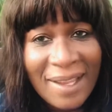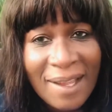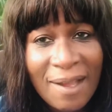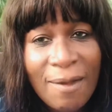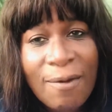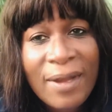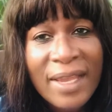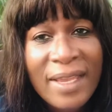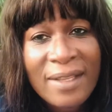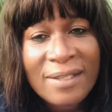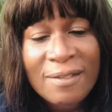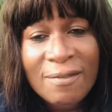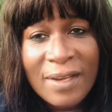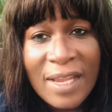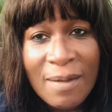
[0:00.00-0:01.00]
Okay,
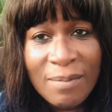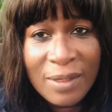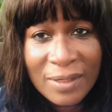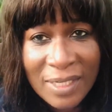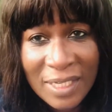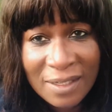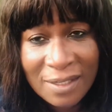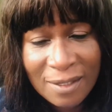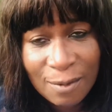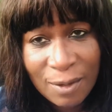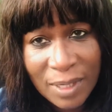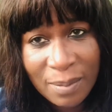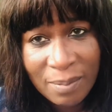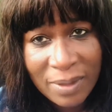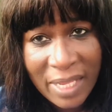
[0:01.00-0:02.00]
so now I'm going to get
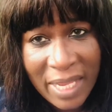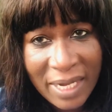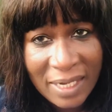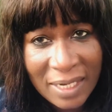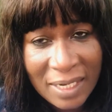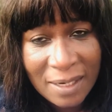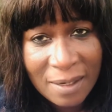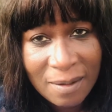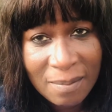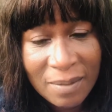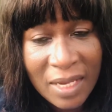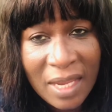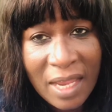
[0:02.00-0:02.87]
started planting them.